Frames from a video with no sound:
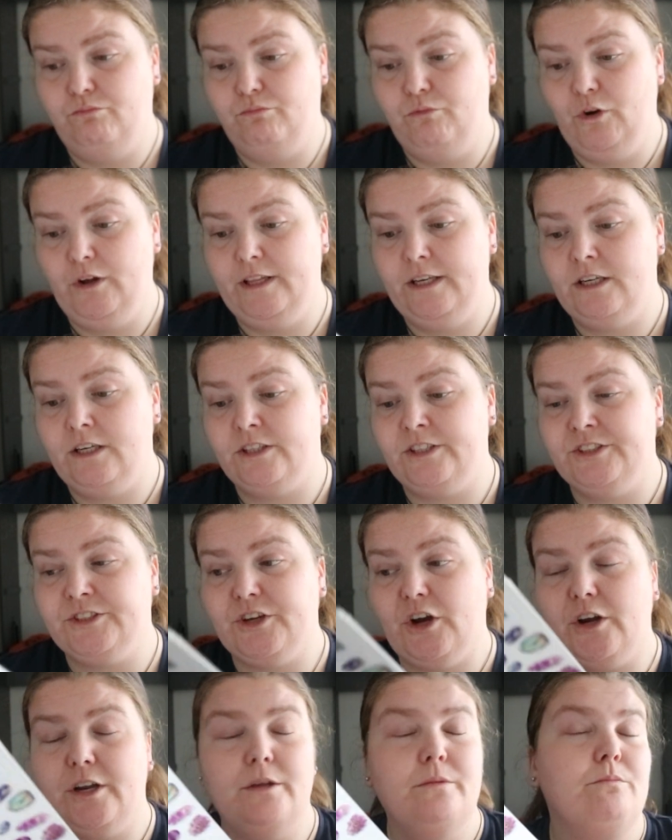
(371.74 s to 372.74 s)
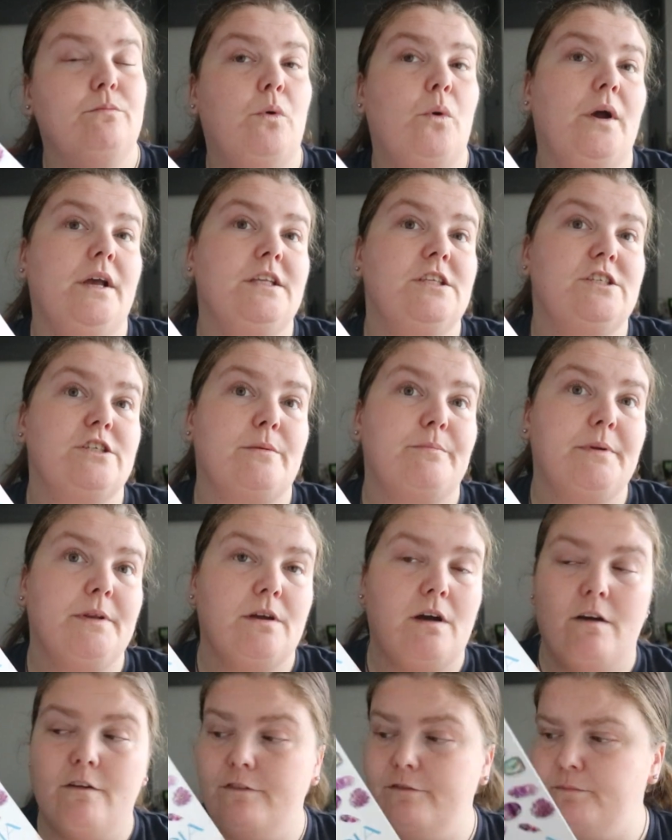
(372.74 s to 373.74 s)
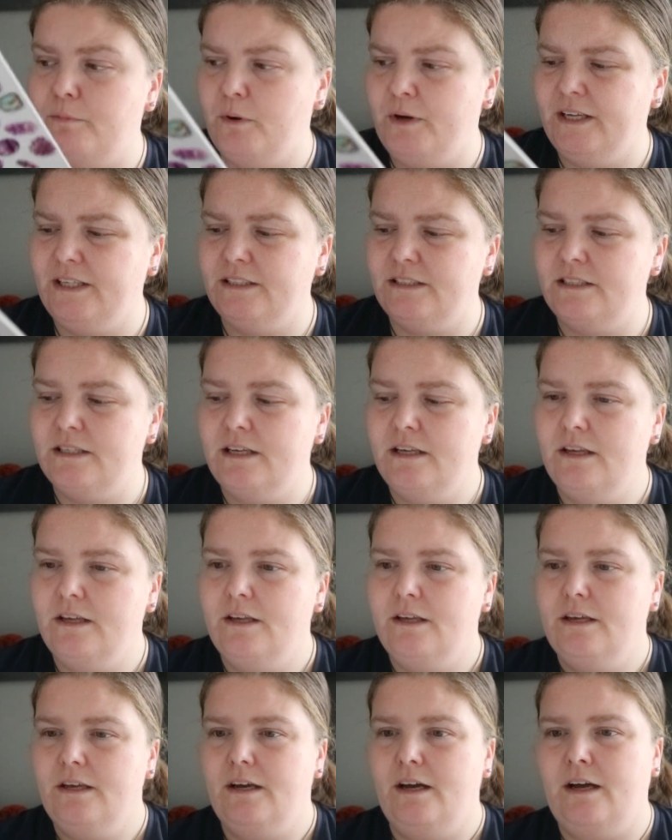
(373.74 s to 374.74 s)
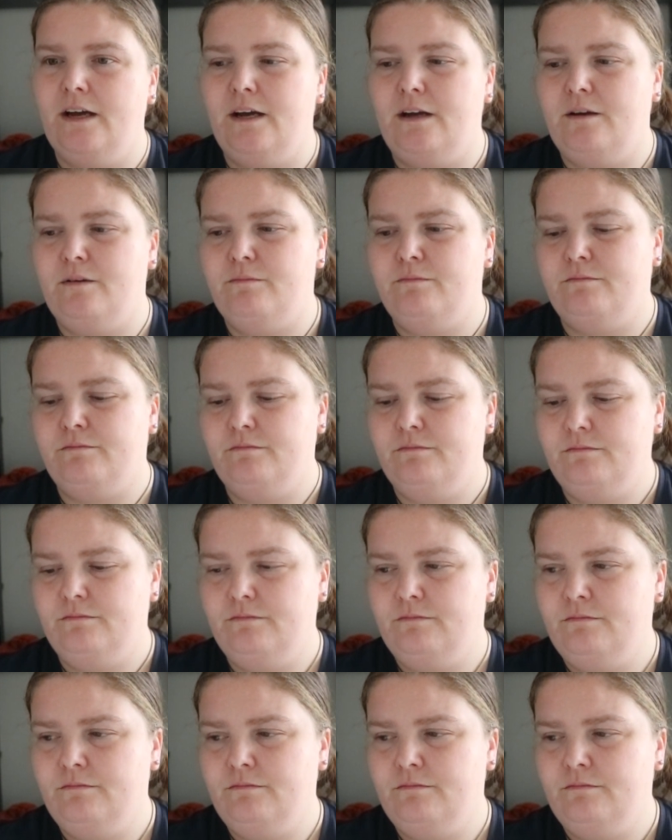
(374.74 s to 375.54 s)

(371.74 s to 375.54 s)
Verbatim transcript: really good starting point, jumping off point. Um,